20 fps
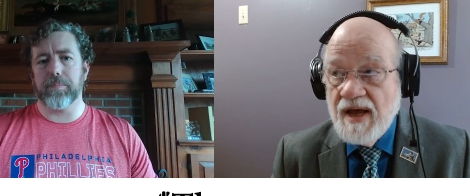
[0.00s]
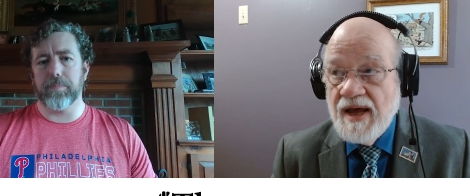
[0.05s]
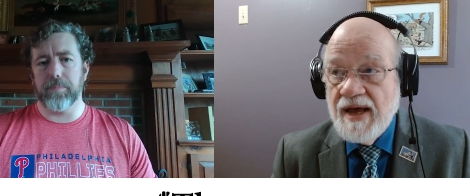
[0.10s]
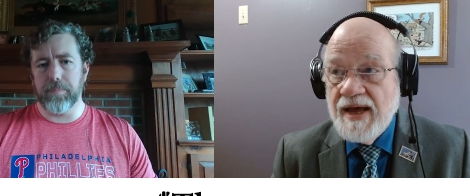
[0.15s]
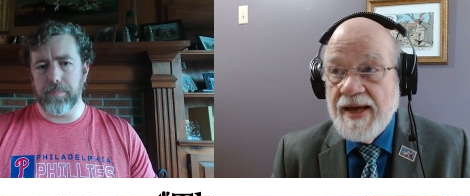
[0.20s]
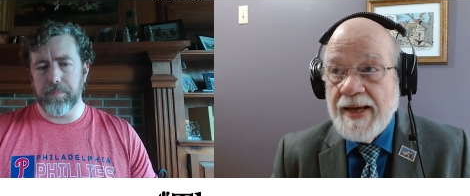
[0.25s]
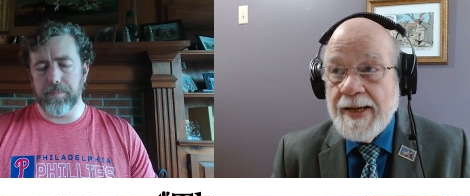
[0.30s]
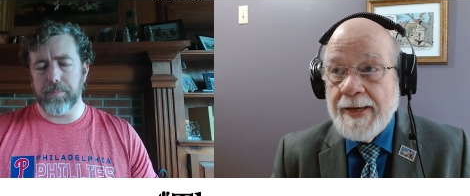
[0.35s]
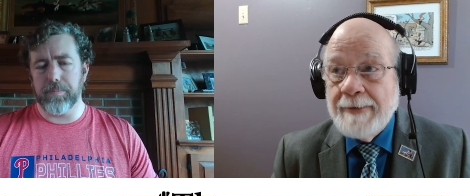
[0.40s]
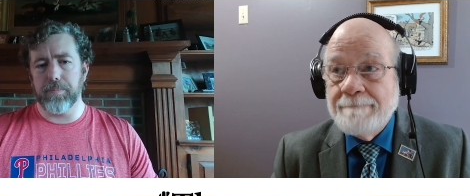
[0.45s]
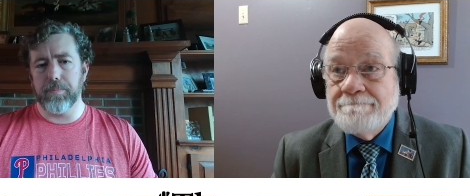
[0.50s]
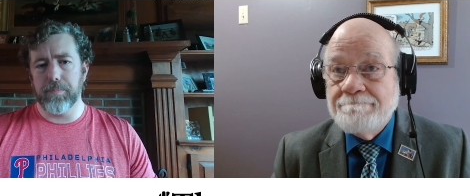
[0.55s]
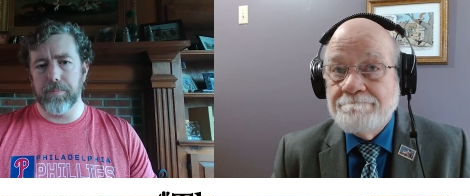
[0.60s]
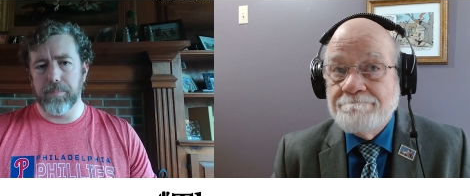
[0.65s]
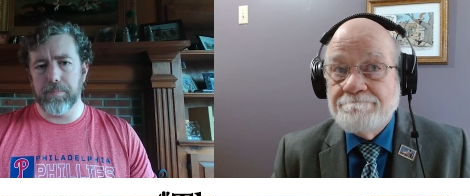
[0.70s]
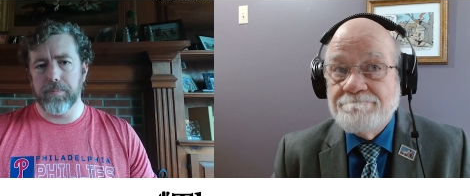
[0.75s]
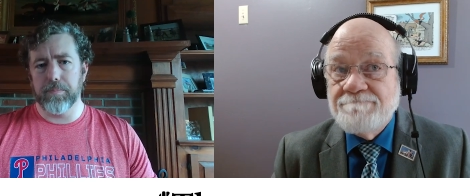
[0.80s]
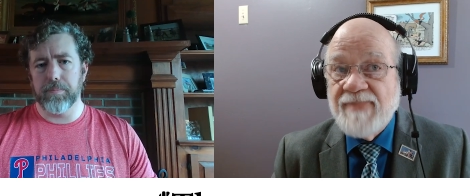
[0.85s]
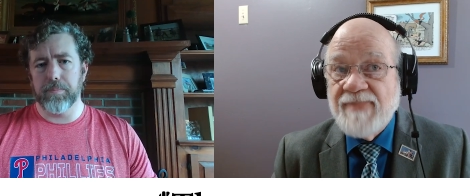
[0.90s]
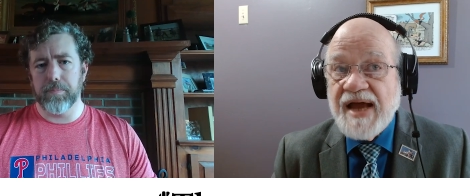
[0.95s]
Speaker 1: Um,
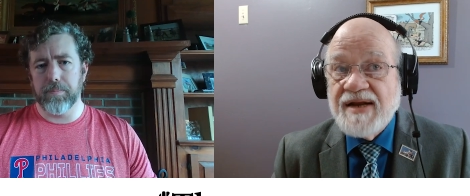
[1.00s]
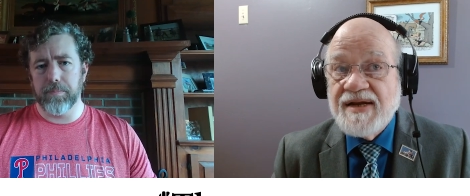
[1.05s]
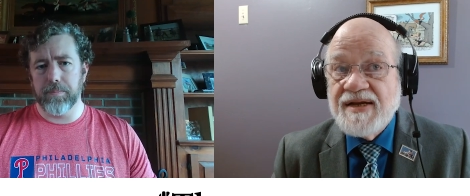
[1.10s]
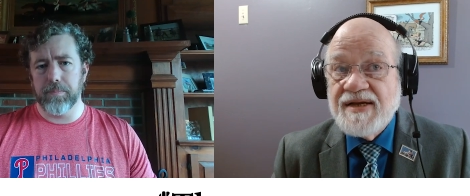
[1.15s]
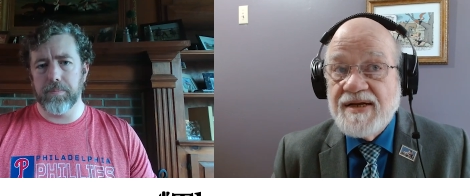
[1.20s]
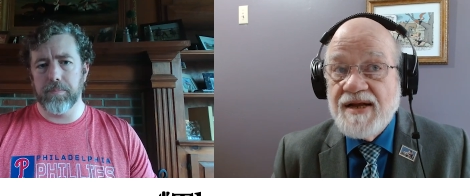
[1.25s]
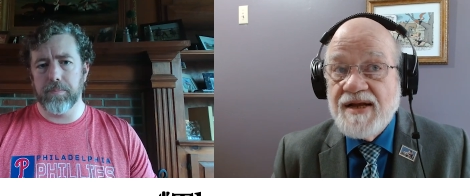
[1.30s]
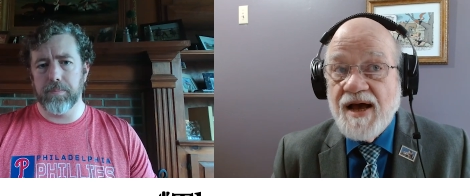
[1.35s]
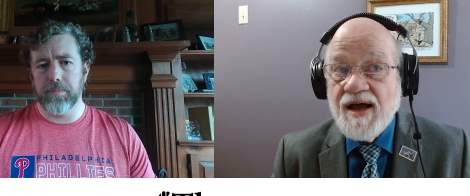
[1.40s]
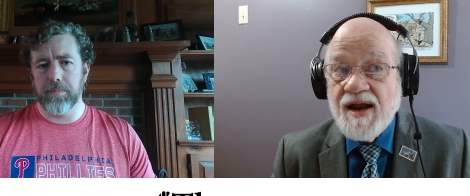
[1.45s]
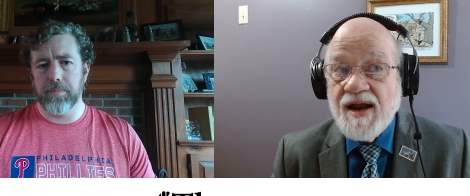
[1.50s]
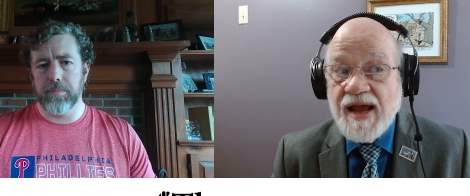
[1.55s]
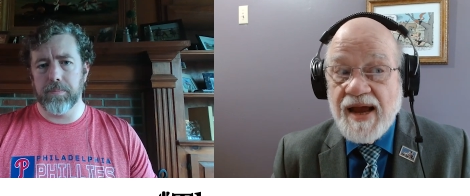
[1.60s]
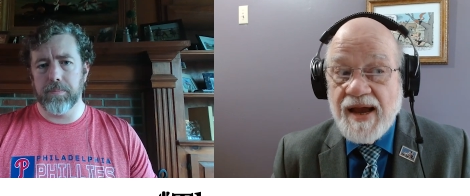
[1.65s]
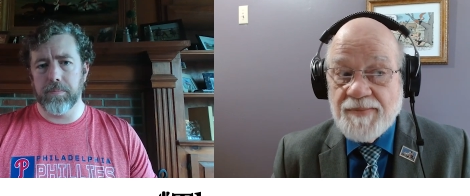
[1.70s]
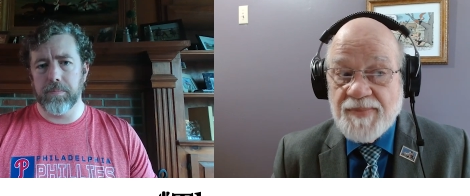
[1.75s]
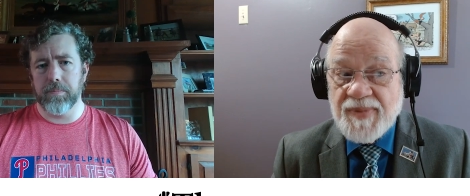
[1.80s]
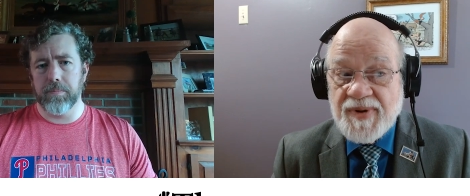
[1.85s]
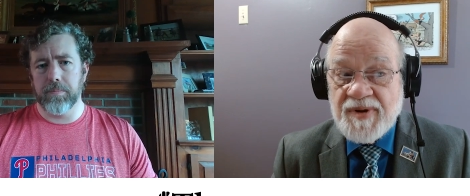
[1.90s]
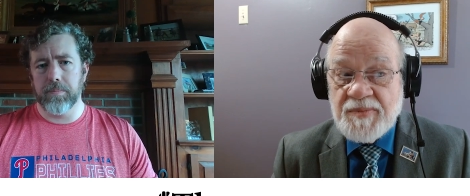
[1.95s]
that did not
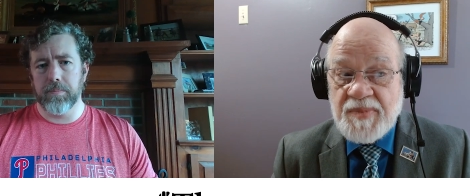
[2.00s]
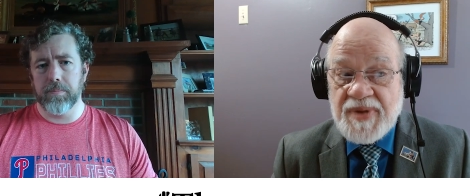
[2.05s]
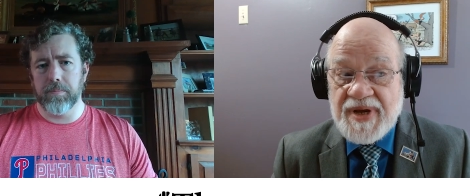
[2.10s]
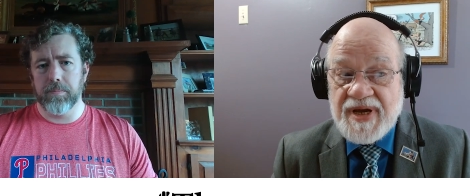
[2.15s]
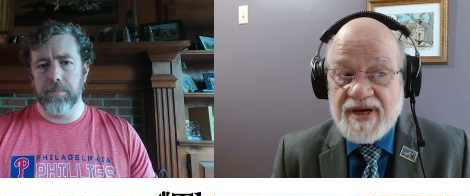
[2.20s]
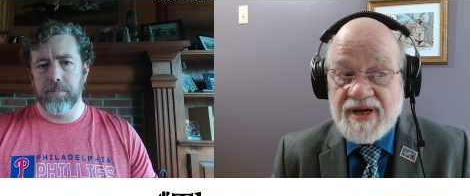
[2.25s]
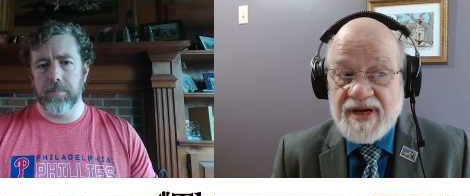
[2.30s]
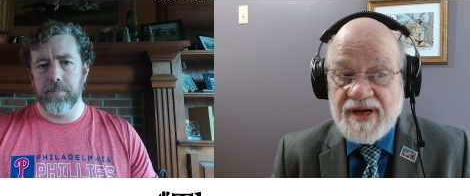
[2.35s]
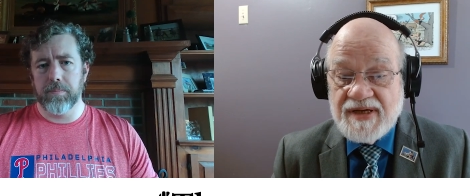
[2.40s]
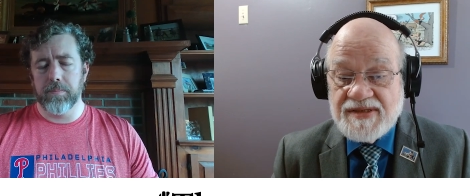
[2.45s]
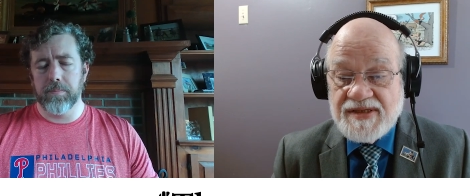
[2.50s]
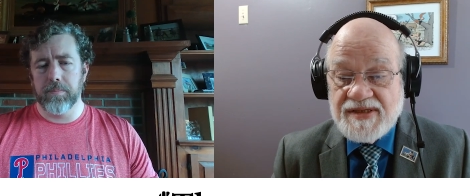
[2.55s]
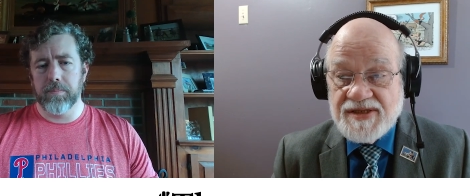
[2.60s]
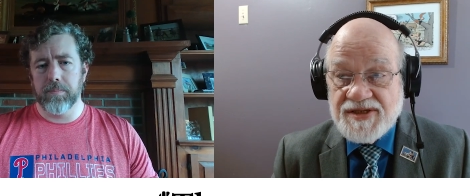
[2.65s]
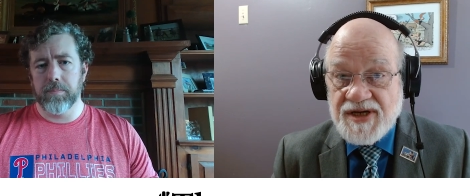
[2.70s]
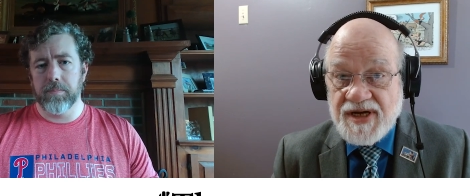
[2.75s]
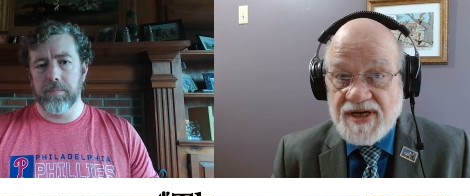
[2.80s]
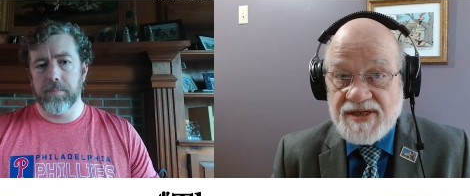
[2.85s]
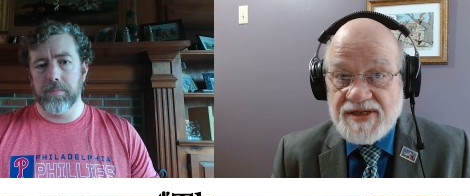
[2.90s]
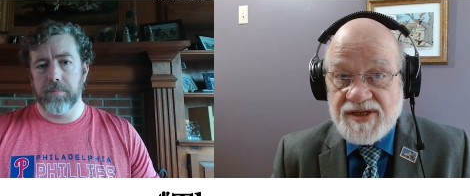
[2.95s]
happen because the
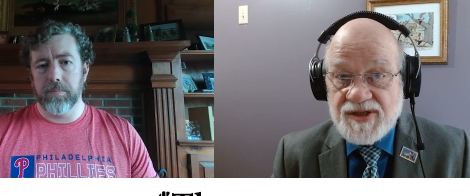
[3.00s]
judge